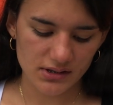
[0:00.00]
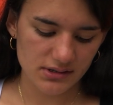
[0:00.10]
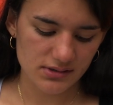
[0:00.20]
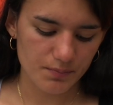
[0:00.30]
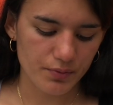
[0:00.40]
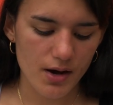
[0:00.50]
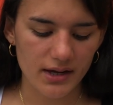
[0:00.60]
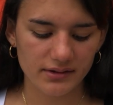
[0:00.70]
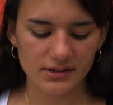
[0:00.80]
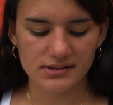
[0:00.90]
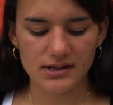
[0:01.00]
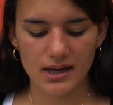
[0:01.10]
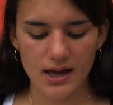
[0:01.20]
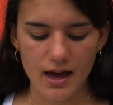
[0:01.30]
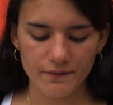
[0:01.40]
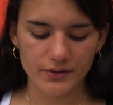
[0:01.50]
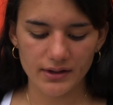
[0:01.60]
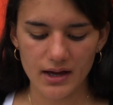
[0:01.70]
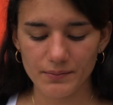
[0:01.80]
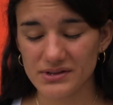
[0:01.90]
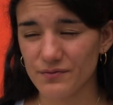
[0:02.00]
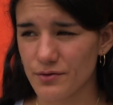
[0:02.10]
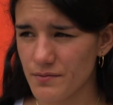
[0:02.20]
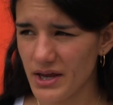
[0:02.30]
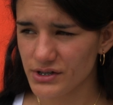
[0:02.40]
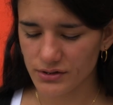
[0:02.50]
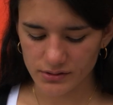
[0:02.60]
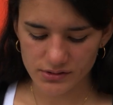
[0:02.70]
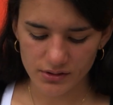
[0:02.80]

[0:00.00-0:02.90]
It's practice, the habit formation.